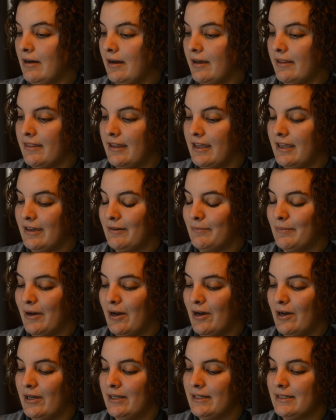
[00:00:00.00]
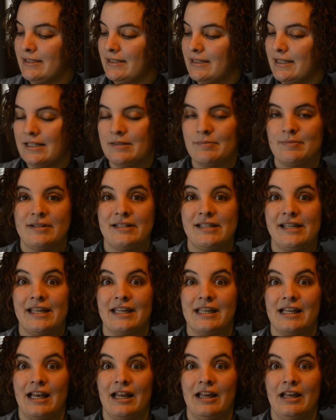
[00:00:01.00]
I think, behind this
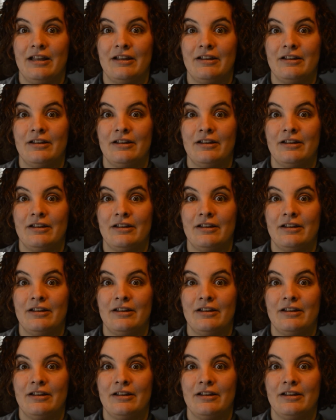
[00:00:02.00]
particular